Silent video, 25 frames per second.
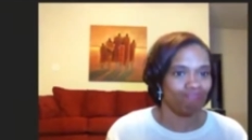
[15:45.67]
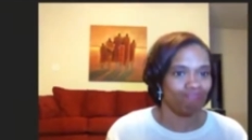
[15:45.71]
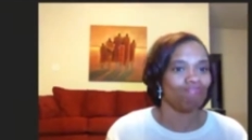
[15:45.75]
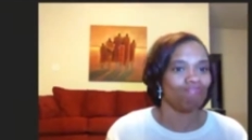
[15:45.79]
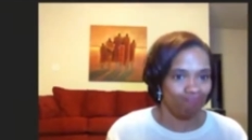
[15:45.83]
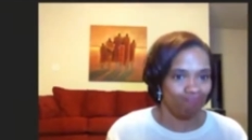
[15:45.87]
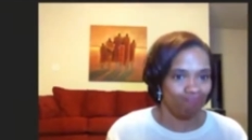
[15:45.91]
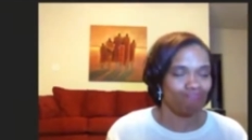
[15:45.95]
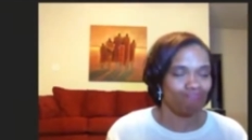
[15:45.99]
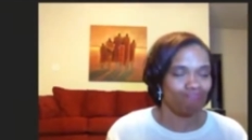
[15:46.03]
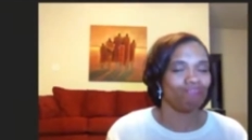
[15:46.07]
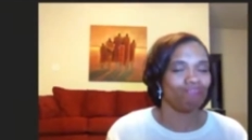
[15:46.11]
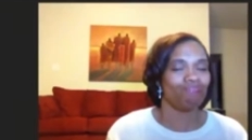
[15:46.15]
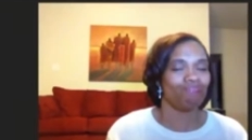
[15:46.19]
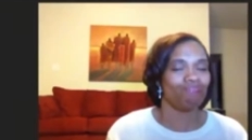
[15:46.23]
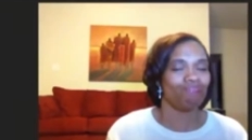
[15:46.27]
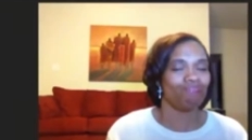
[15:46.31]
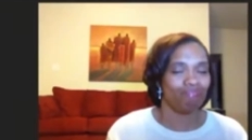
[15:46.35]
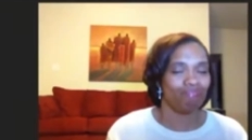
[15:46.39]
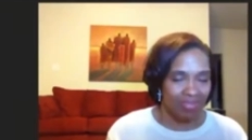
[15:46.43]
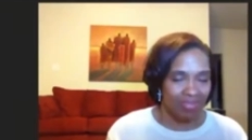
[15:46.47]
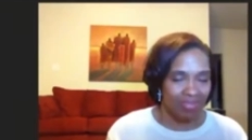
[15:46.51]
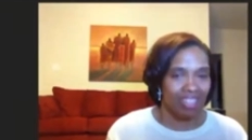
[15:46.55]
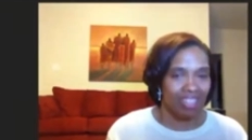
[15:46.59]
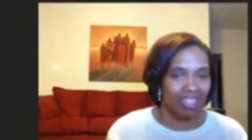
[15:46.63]
How can
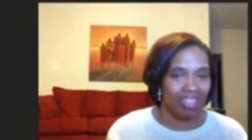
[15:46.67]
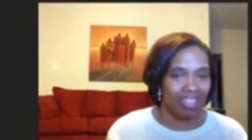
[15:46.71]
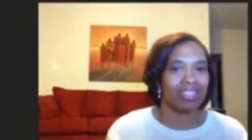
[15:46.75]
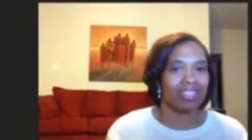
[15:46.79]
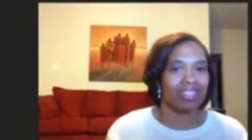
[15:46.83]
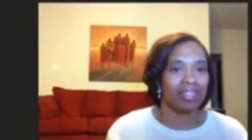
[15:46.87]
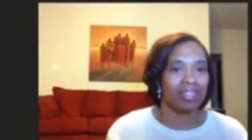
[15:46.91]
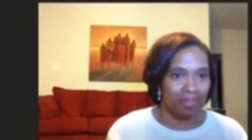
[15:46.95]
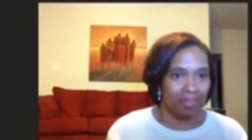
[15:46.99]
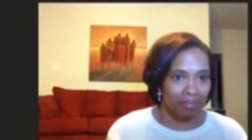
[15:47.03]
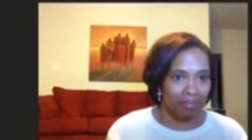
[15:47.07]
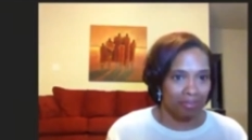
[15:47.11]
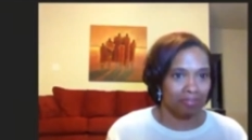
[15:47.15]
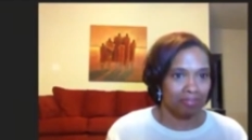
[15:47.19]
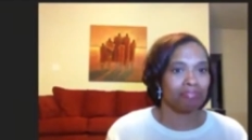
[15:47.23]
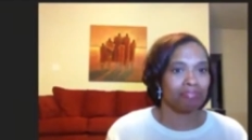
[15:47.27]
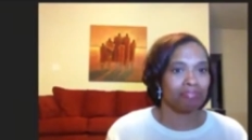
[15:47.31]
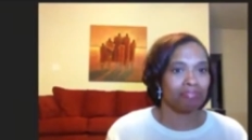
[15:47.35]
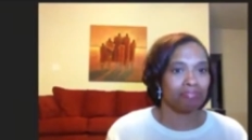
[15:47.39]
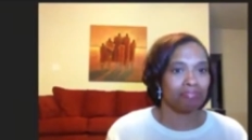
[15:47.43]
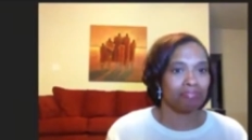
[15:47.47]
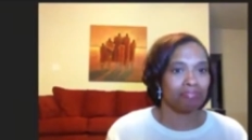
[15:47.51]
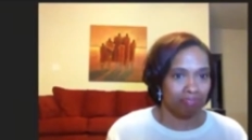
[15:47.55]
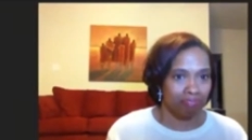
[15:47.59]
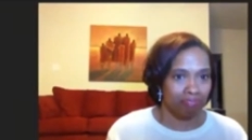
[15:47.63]
a song that
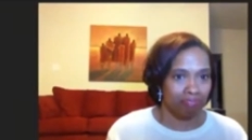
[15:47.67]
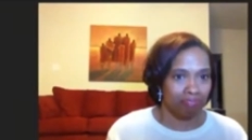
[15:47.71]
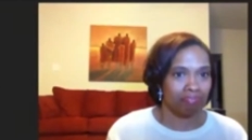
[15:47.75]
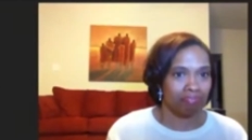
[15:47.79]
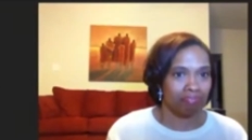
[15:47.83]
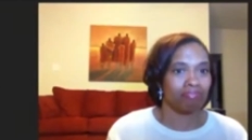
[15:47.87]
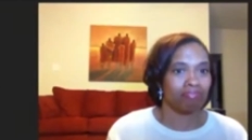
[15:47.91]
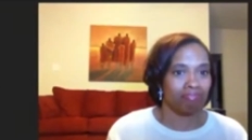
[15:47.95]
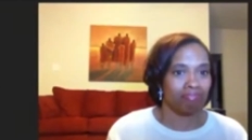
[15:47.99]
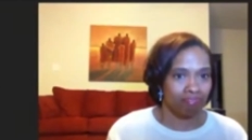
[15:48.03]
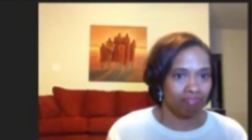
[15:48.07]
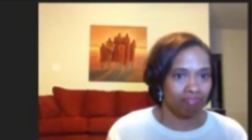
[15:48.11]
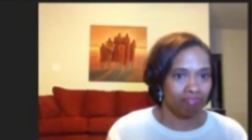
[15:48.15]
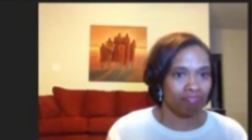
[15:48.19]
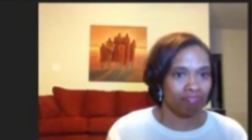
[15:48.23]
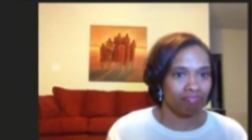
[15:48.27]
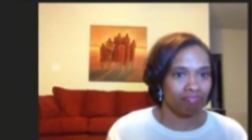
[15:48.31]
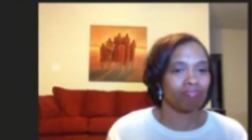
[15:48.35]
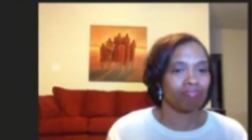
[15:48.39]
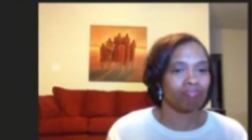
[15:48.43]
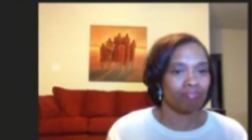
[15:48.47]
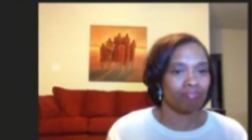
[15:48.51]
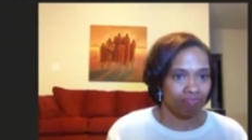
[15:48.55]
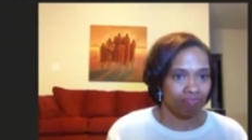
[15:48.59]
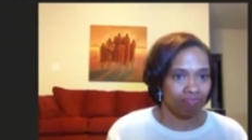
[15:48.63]
spiritual
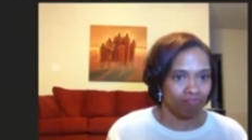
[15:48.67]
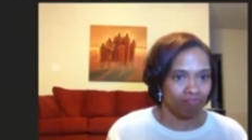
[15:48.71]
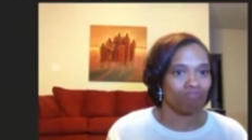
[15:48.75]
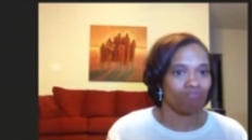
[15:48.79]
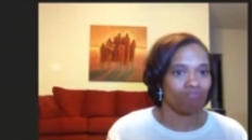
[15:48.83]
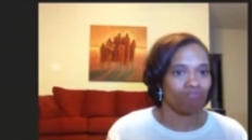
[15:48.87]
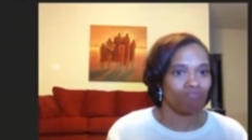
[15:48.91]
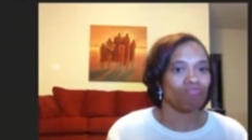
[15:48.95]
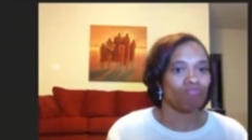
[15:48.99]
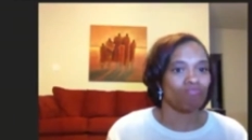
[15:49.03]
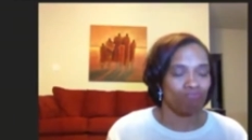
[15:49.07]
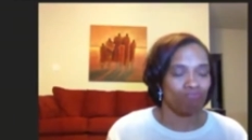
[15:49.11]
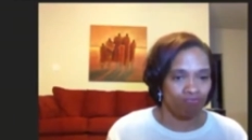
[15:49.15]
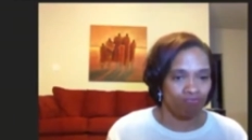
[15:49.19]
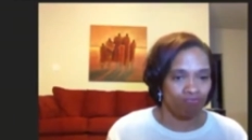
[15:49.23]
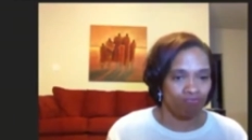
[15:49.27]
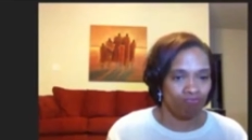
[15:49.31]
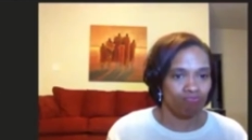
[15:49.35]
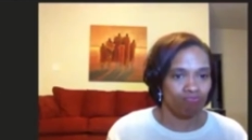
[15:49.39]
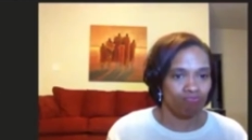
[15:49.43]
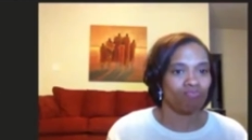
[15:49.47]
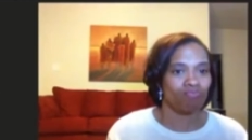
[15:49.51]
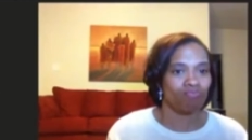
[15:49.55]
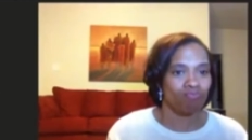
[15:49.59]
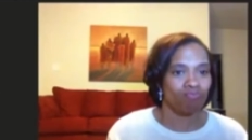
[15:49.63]

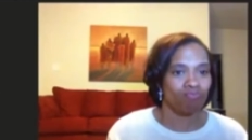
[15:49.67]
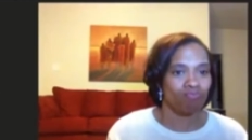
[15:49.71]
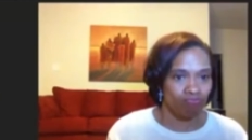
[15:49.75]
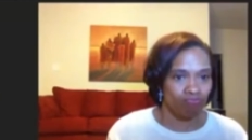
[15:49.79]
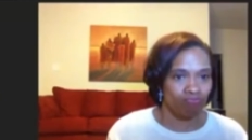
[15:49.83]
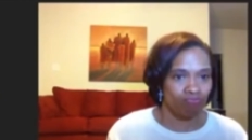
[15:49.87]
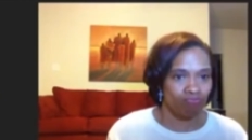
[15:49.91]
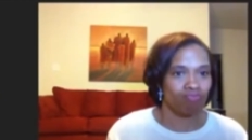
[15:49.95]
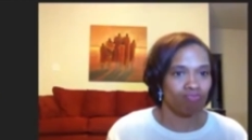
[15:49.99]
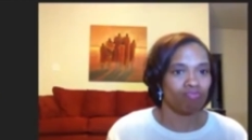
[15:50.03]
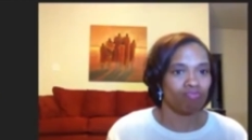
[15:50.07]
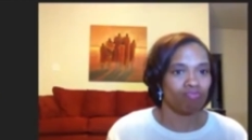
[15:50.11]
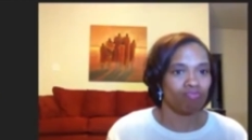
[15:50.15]
come from him?